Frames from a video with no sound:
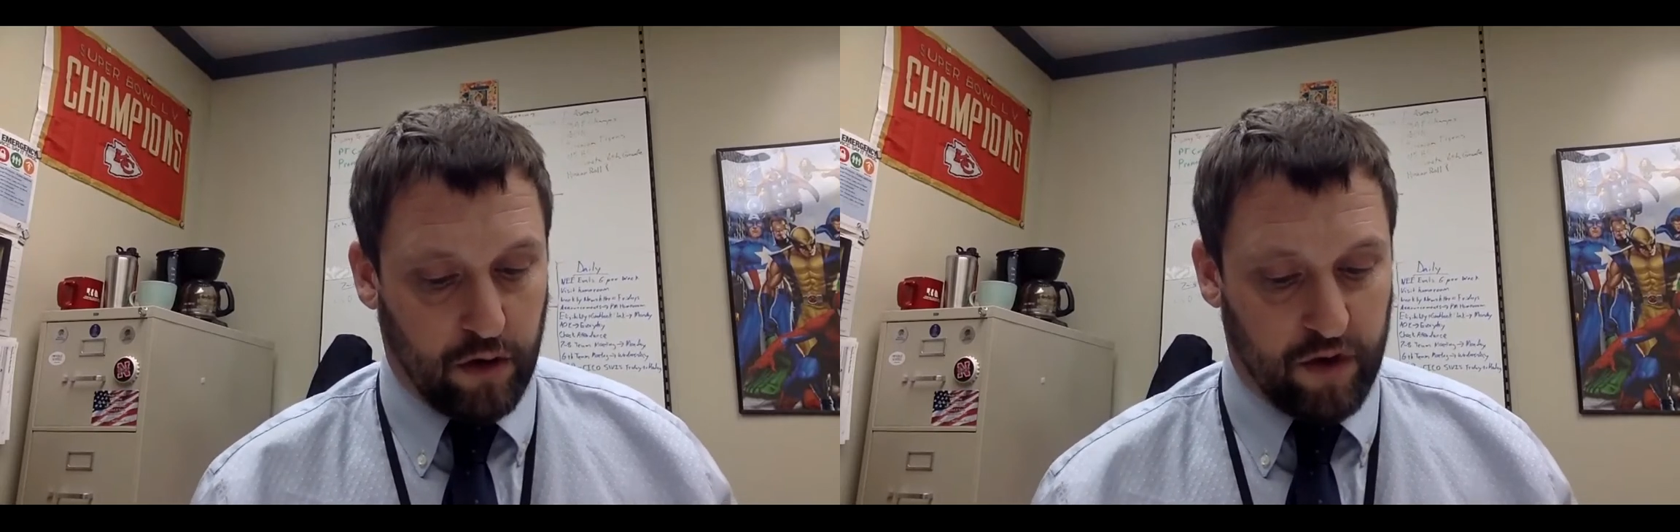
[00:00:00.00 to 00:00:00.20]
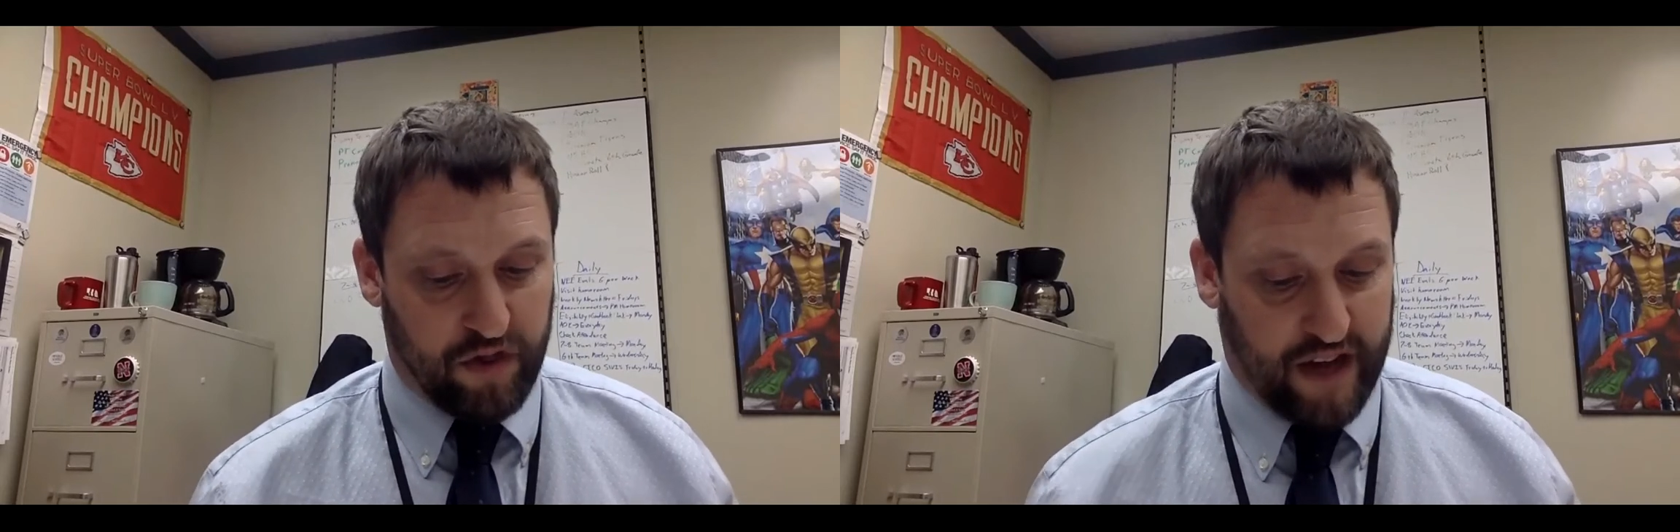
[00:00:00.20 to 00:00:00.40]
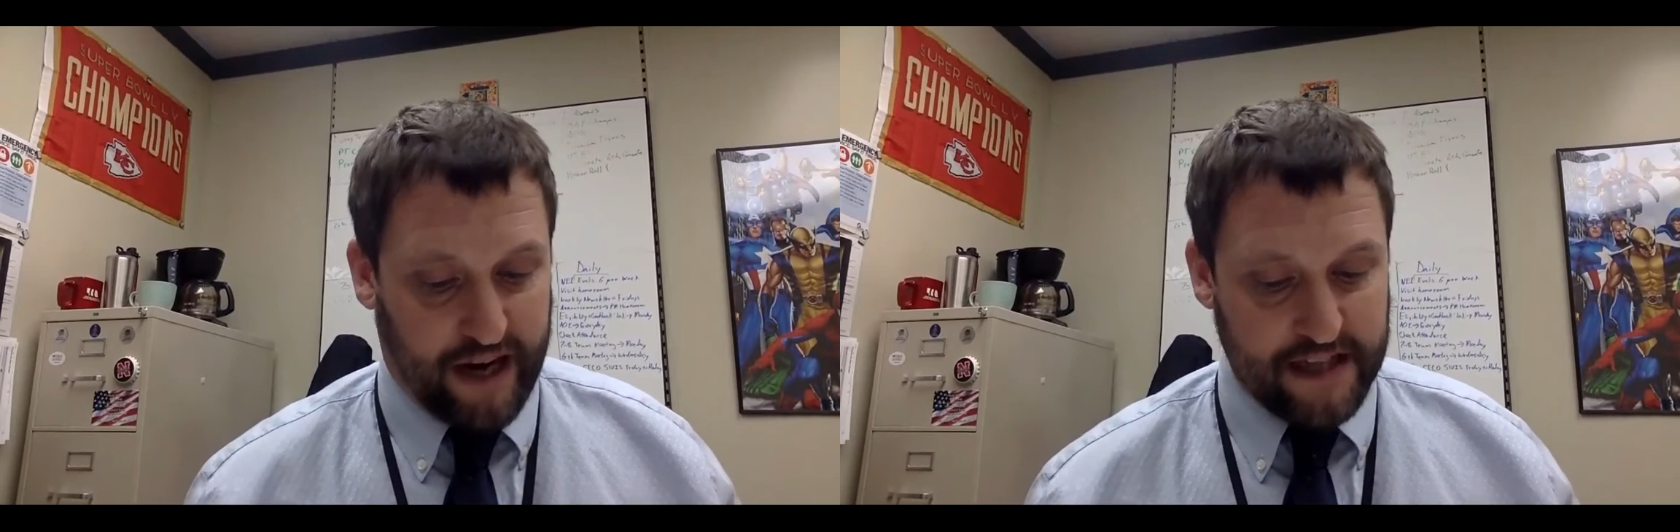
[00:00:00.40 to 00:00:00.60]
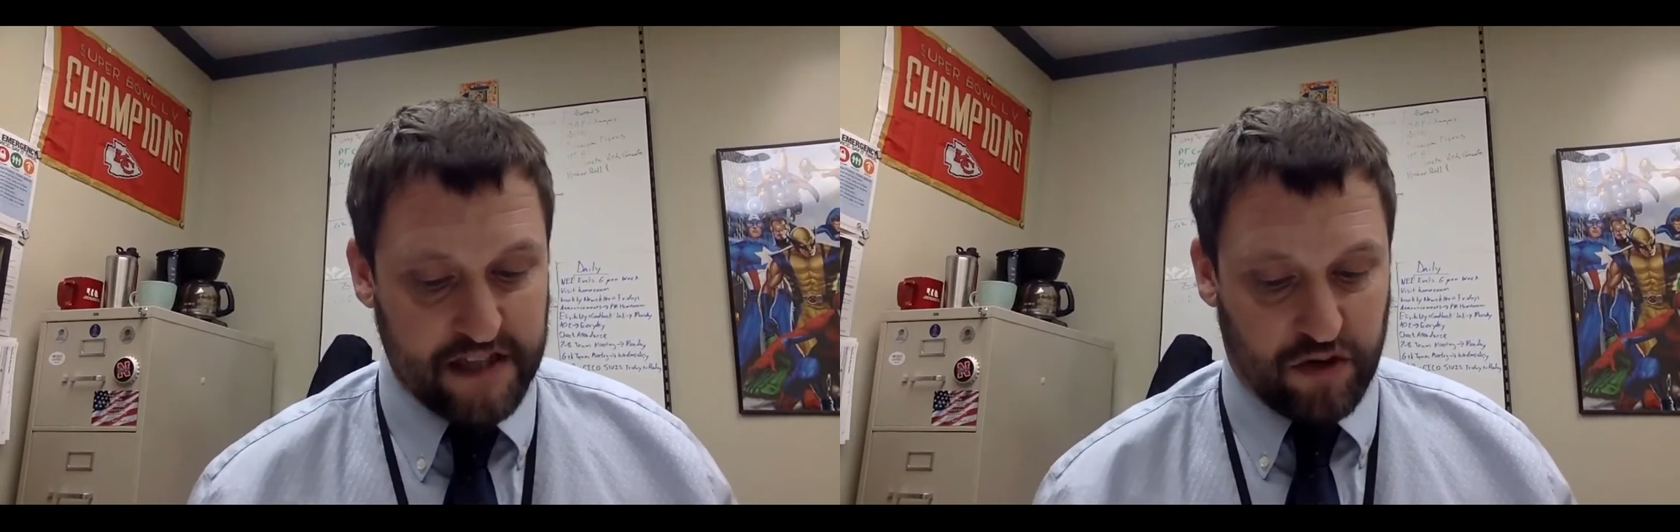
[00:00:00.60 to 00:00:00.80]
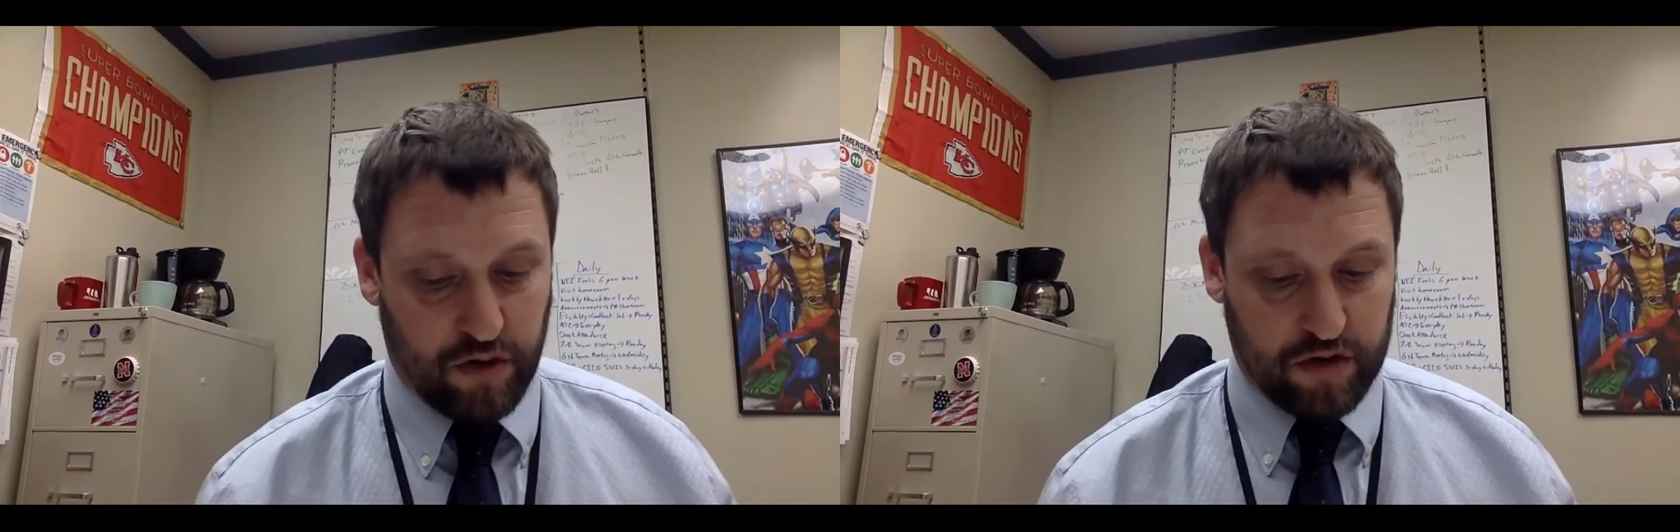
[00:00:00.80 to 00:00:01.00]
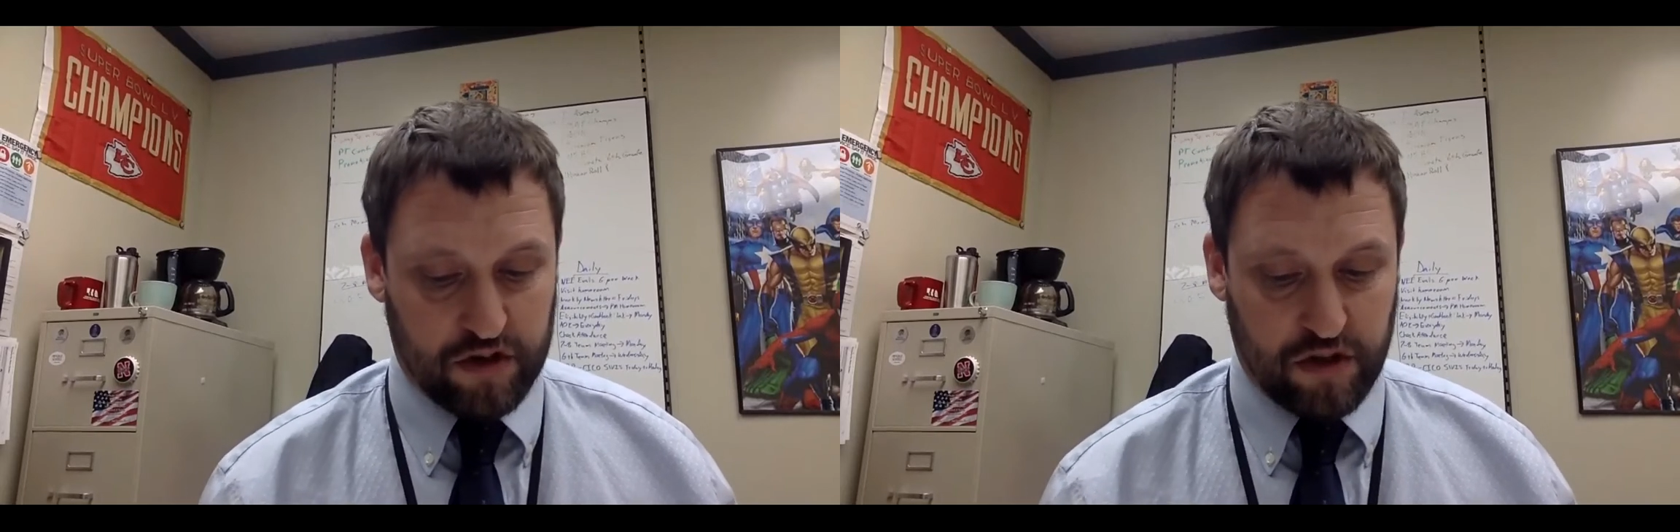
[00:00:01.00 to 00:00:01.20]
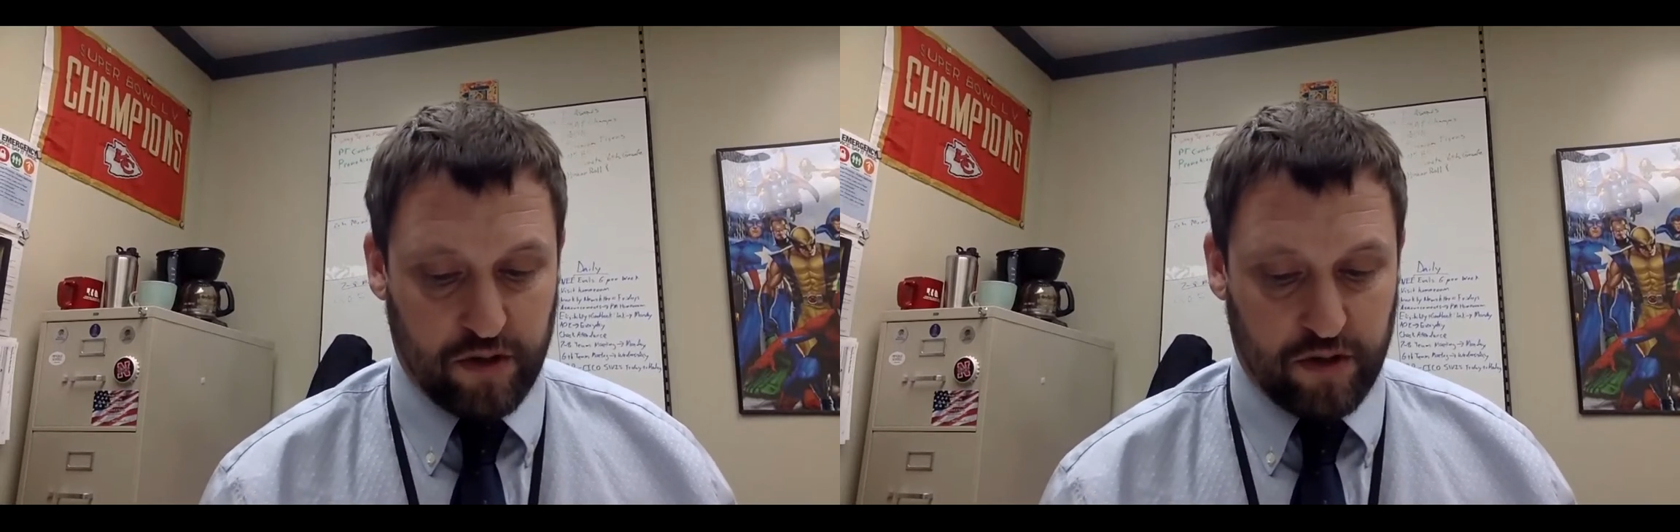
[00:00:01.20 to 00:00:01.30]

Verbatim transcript: with the high schools,